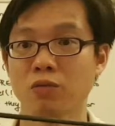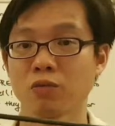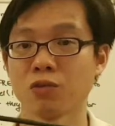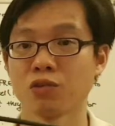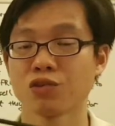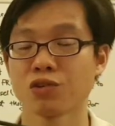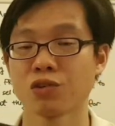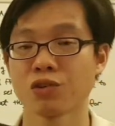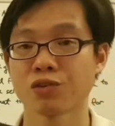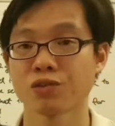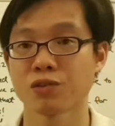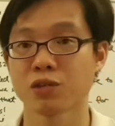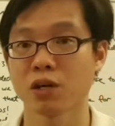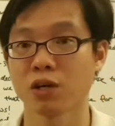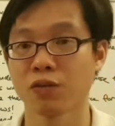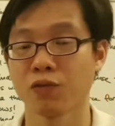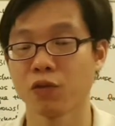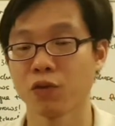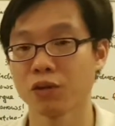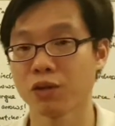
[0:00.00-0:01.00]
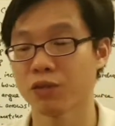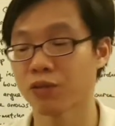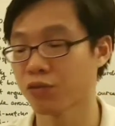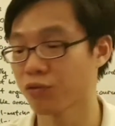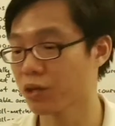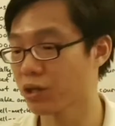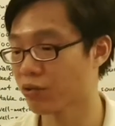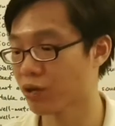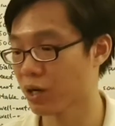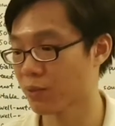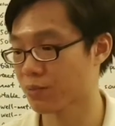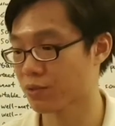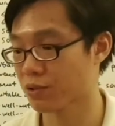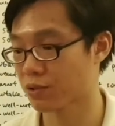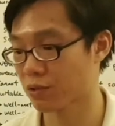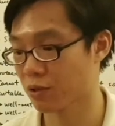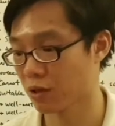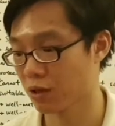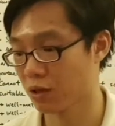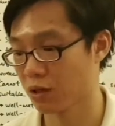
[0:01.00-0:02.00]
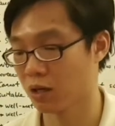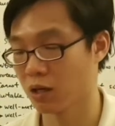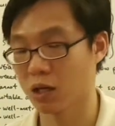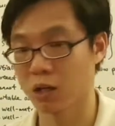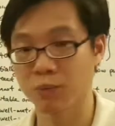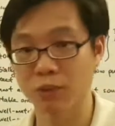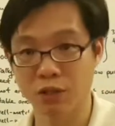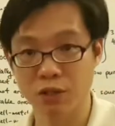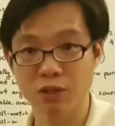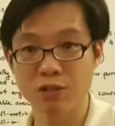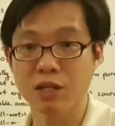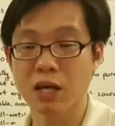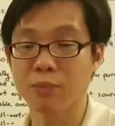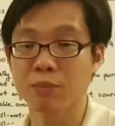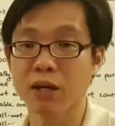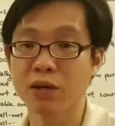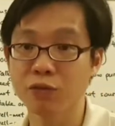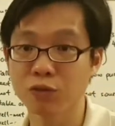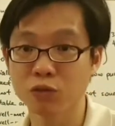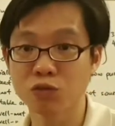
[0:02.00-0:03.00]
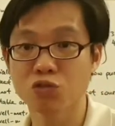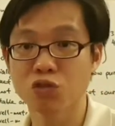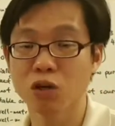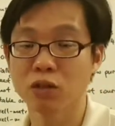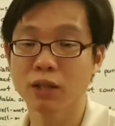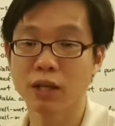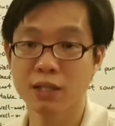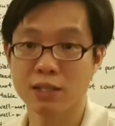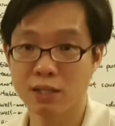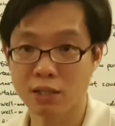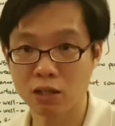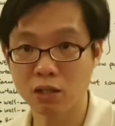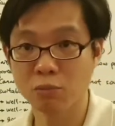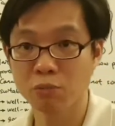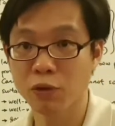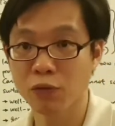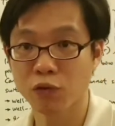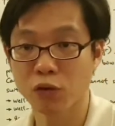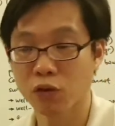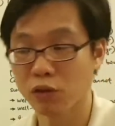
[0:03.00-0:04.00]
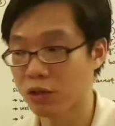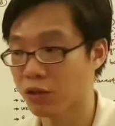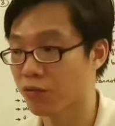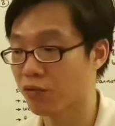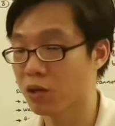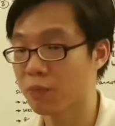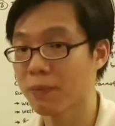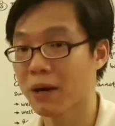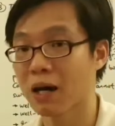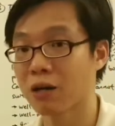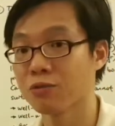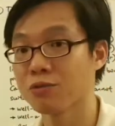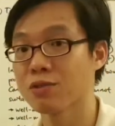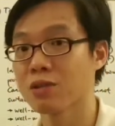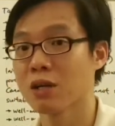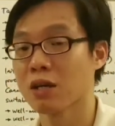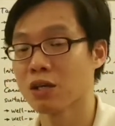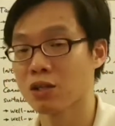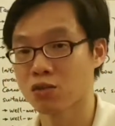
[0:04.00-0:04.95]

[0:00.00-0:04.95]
which is uh, 43 grams. Uh, because at my full draw, that's going to be 43 pounds.